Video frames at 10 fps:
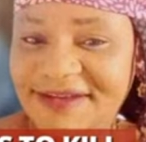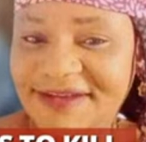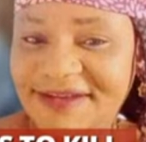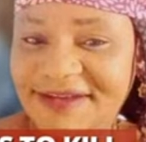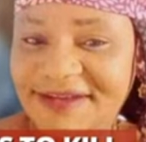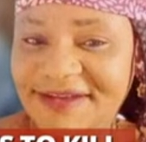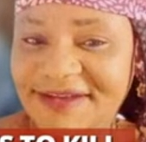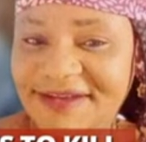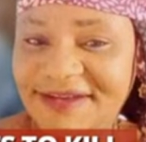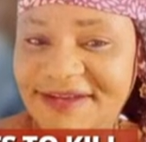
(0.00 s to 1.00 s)

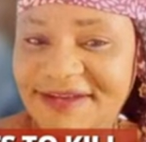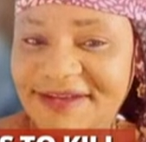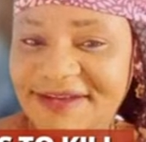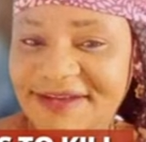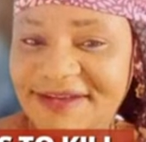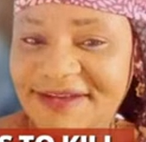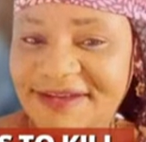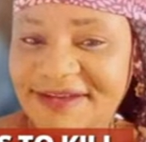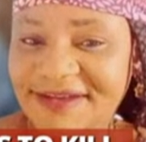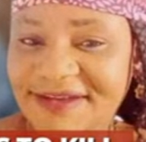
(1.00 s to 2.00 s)

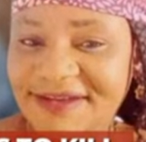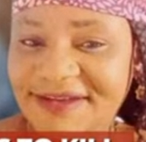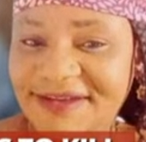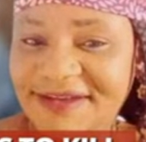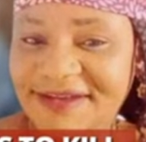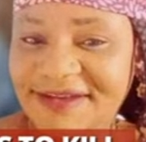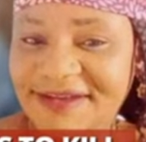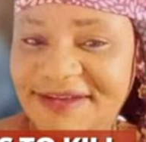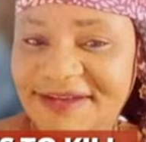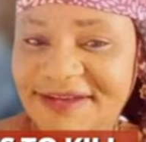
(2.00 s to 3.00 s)

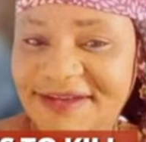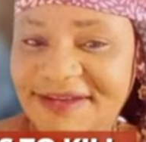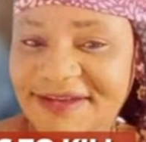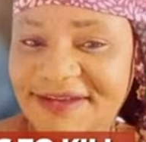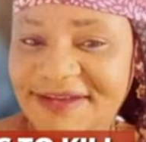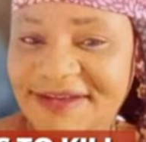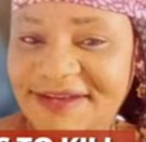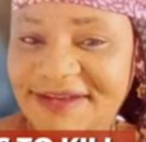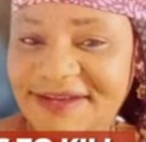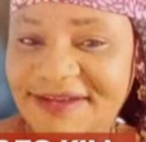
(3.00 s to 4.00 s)

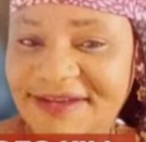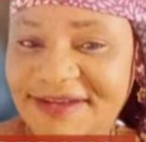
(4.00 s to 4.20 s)
No words are spoken by the person on screen.